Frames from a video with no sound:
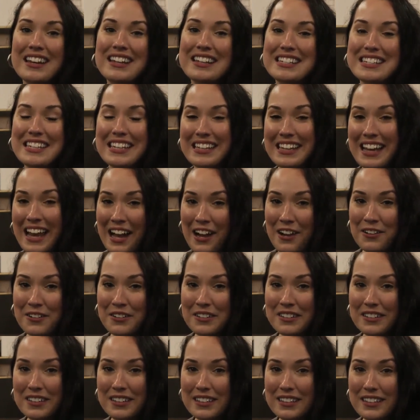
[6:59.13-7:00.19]
to now
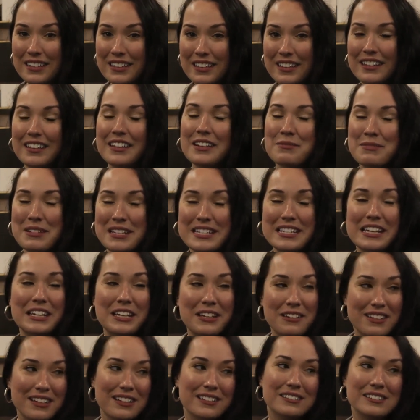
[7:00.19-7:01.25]
I'm gonna tell
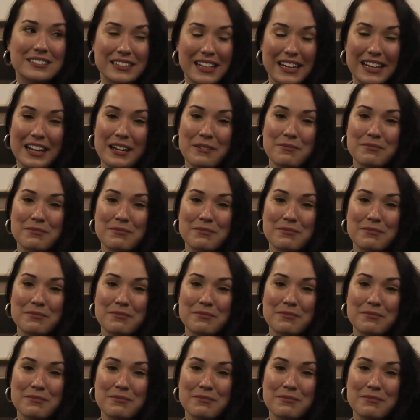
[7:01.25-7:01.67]
you how old I am.